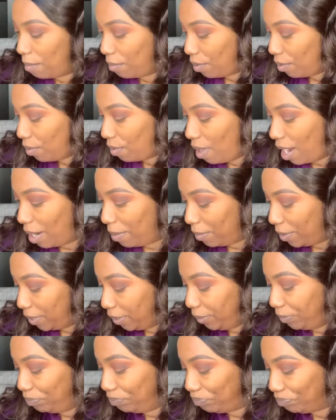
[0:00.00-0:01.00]
primer
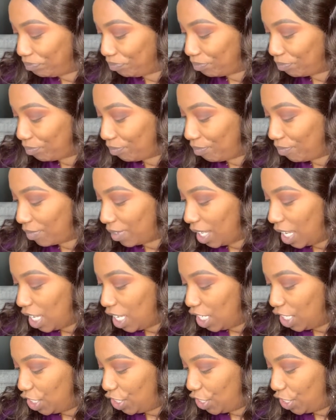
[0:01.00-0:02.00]

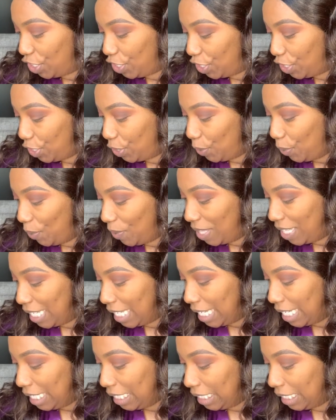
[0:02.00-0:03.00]
to do
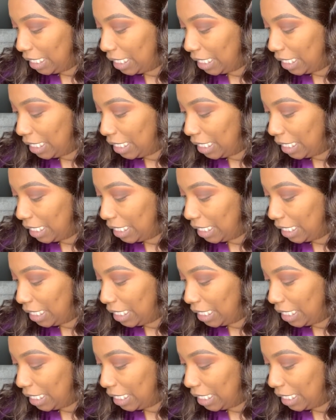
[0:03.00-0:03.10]
this.